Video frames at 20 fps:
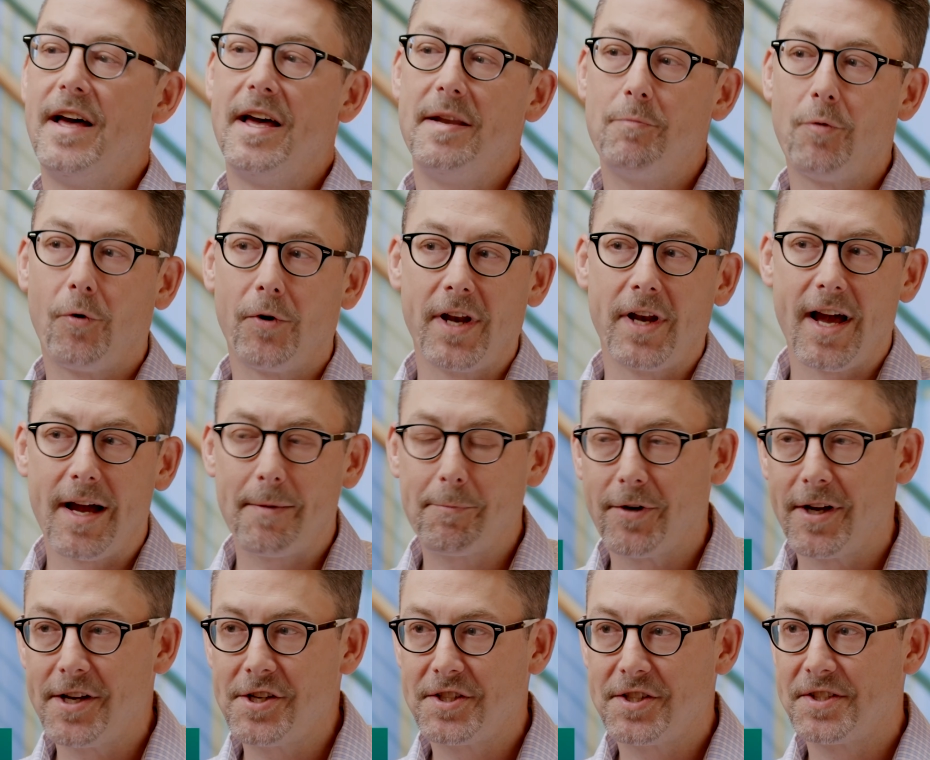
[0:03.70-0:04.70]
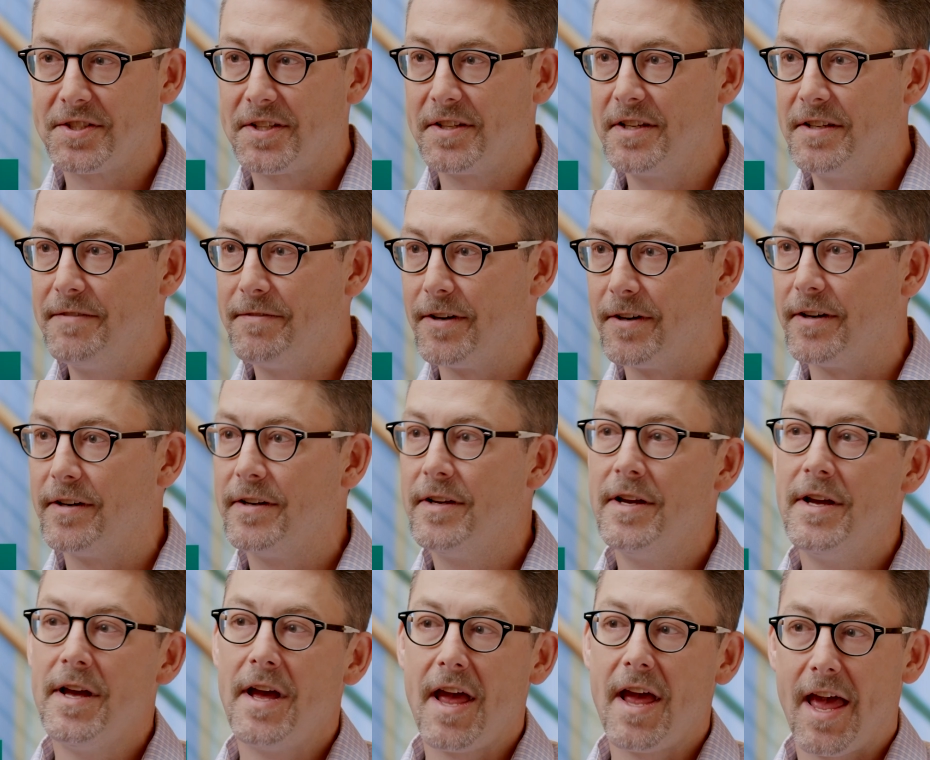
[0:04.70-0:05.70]
endpoint operations lead for
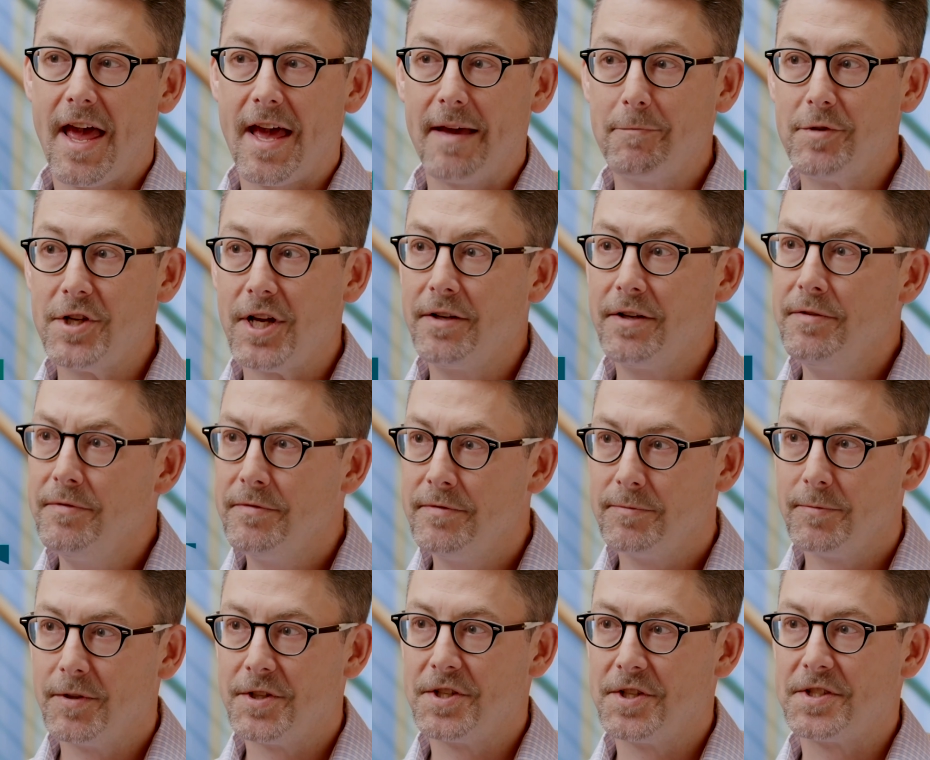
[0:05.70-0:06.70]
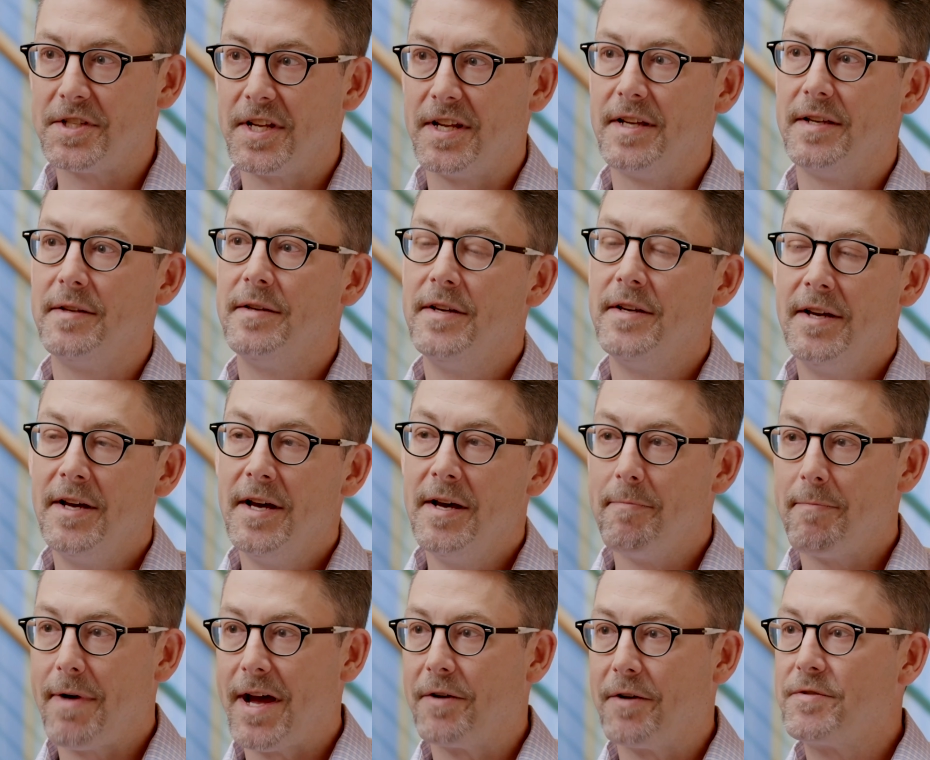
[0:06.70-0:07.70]
Amgen, which is a
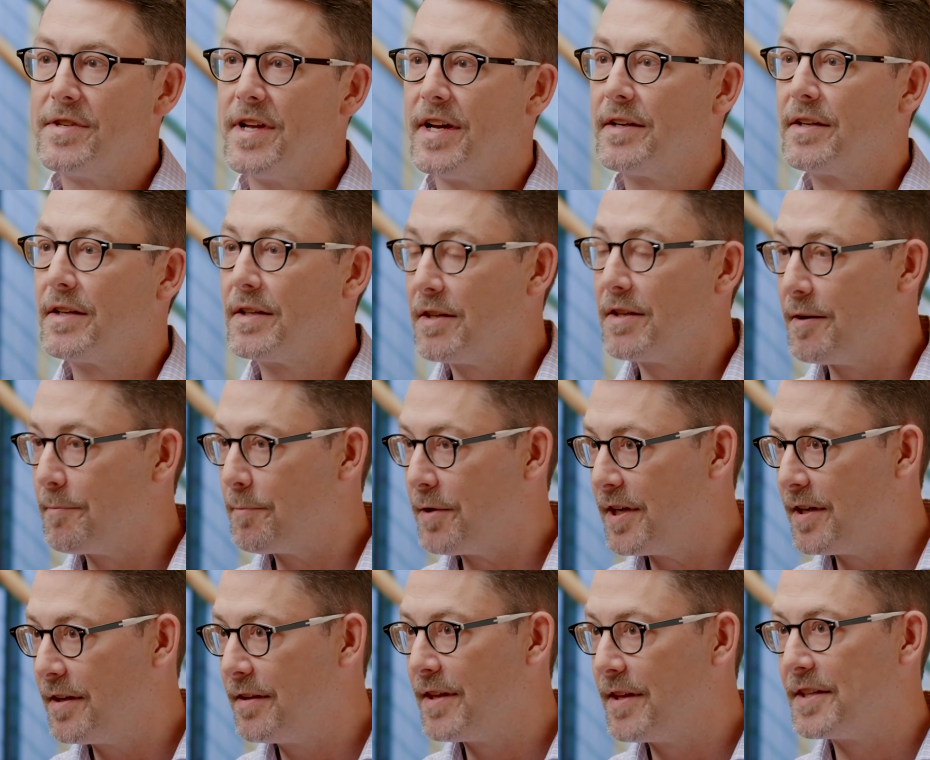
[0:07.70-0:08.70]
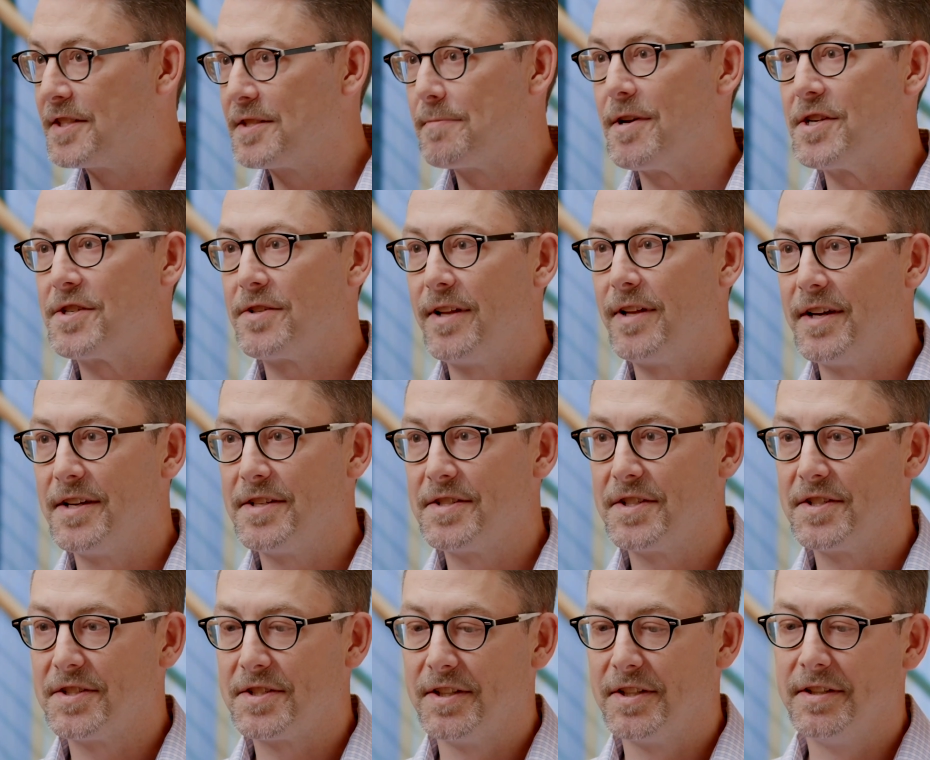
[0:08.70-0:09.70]
biotech company that
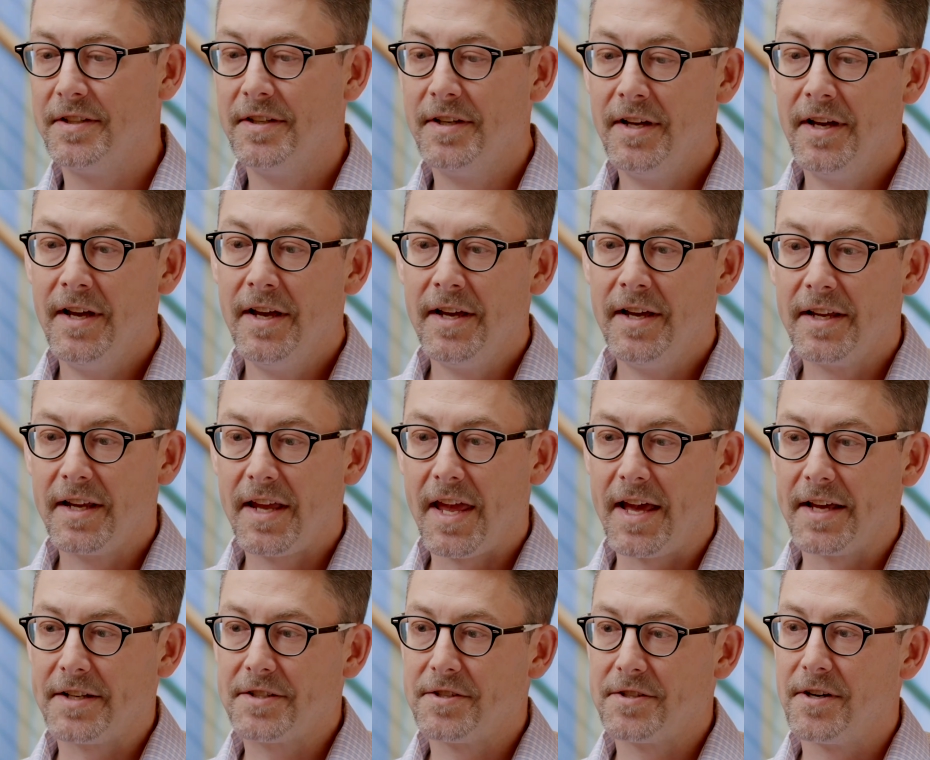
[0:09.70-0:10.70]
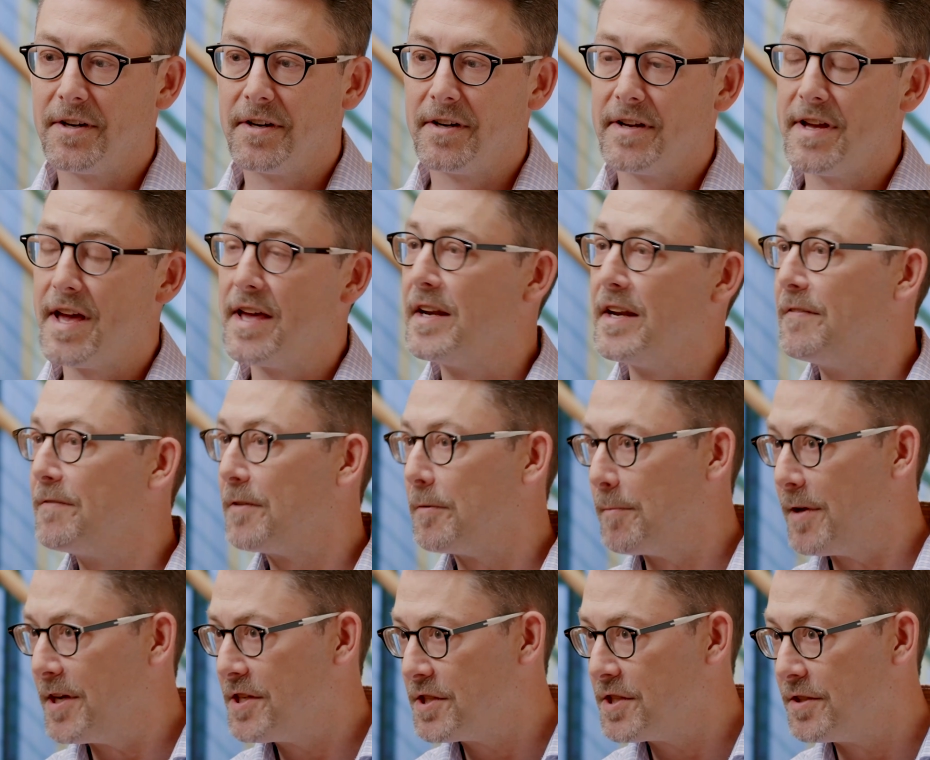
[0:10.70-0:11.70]
specializes in cancer and
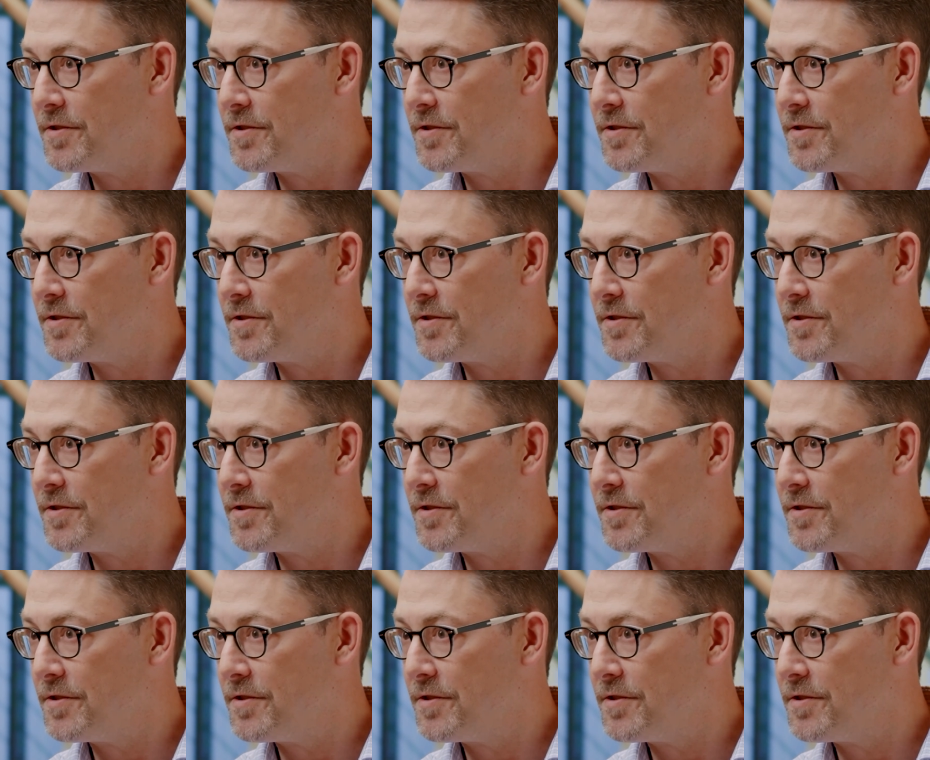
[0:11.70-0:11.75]
inflammation